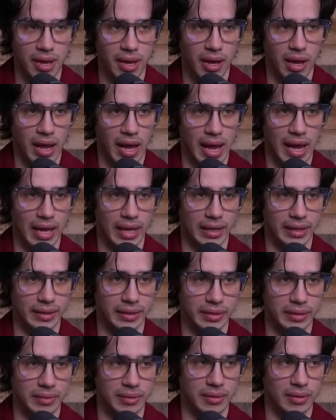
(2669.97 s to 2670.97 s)
and
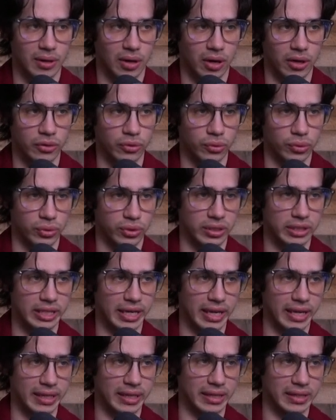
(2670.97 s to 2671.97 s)

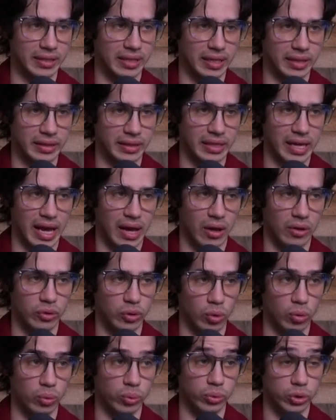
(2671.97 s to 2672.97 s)
understanding that
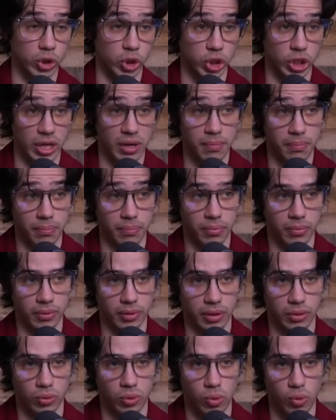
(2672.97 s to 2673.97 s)
those shape
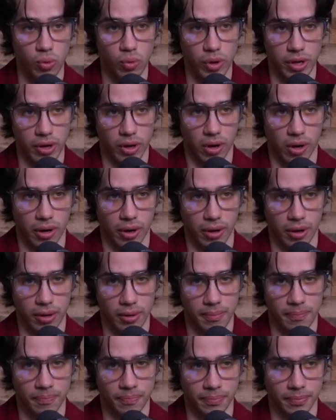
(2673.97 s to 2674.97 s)
who we are,
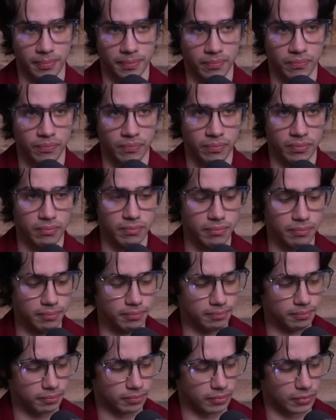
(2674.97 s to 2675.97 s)

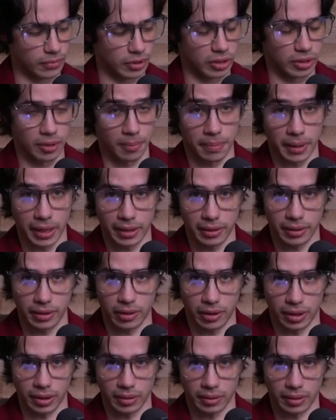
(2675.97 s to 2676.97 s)
depending
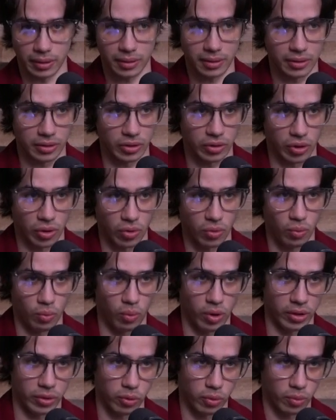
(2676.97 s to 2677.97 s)
on
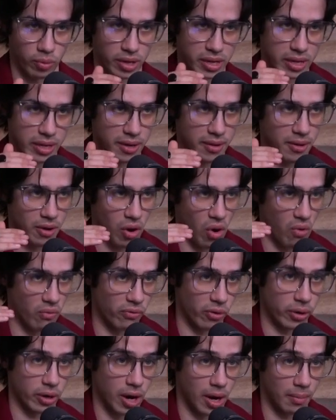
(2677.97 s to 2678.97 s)
whether we
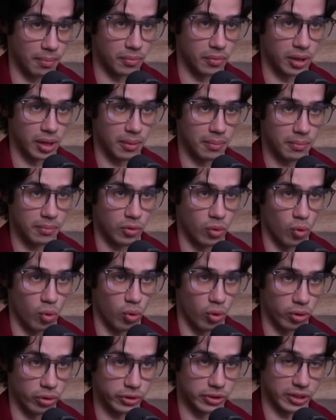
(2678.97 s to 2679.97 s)
overcome them
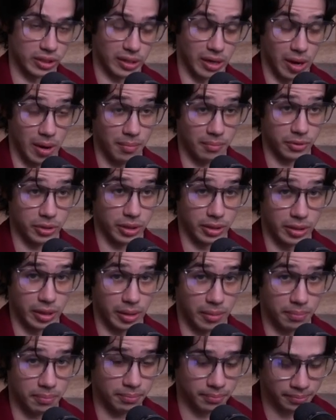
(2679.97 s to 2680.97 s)
or succumb to
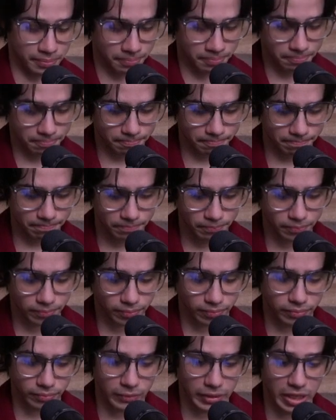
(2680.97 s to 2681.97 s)
them,
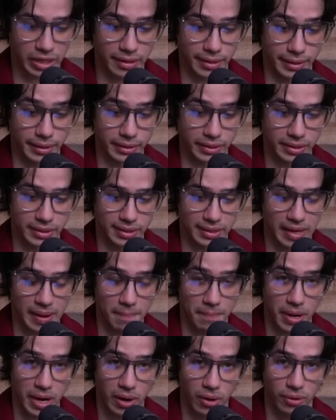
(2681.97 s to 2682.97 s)
is
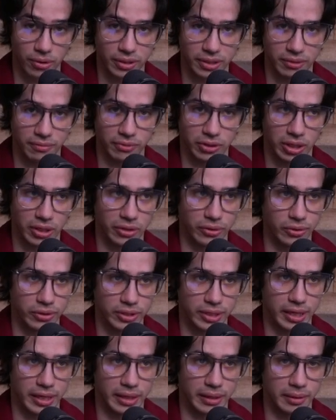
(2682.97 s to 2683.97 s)
imperative to
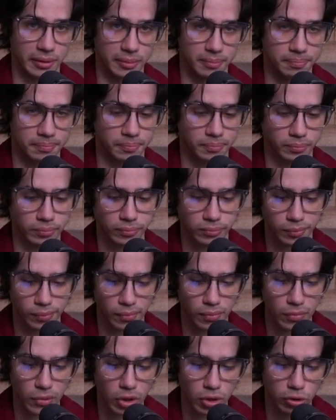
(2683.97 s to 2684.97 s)
understand.
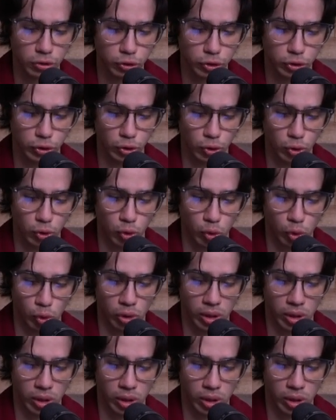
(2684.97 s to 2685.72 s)
So